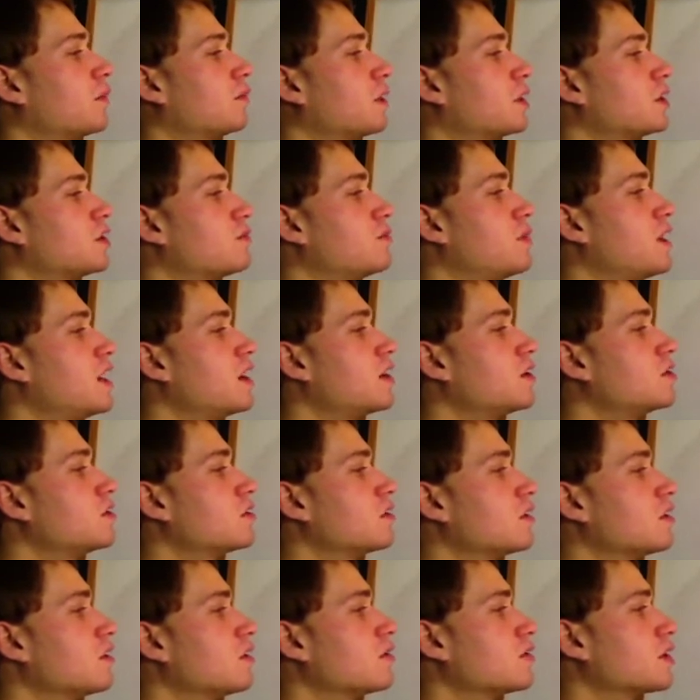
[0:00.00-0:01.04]
much pitch you're
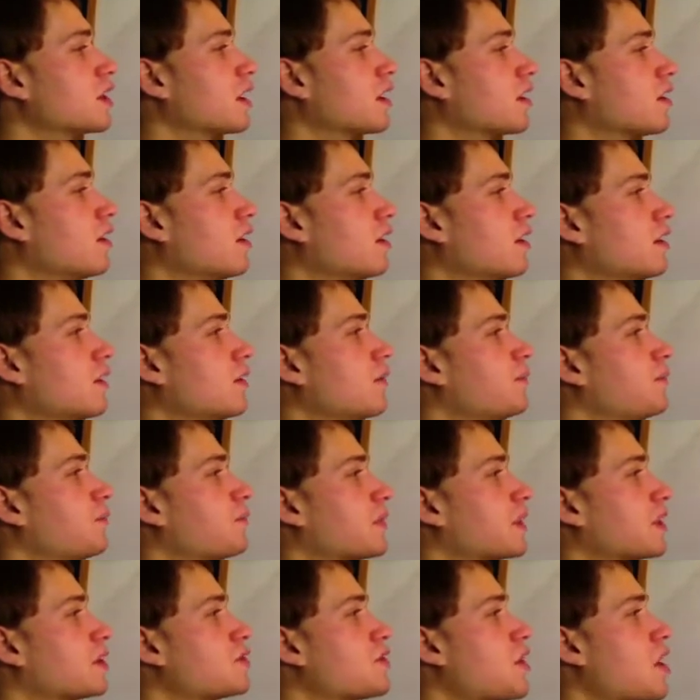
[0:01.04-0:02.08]
using.
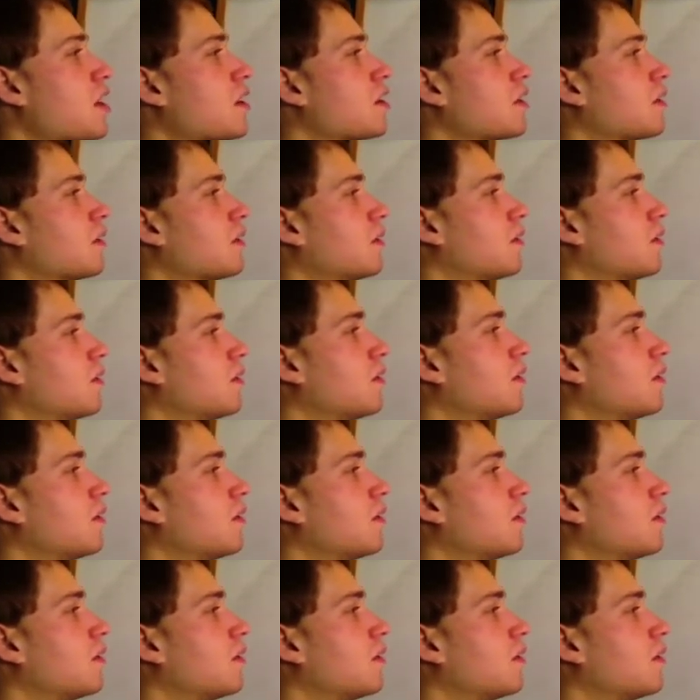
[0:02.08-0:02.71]
So